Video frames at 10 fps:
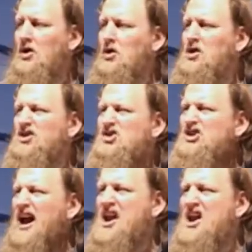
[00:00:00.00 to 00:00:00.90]
who could
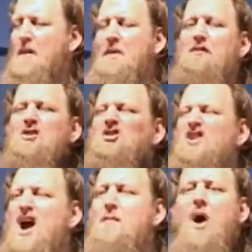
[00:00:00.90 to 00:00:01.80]
stand up and
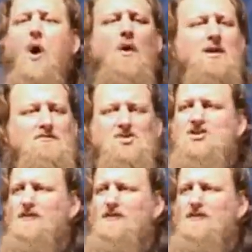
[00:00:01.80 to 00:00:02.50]
recite poems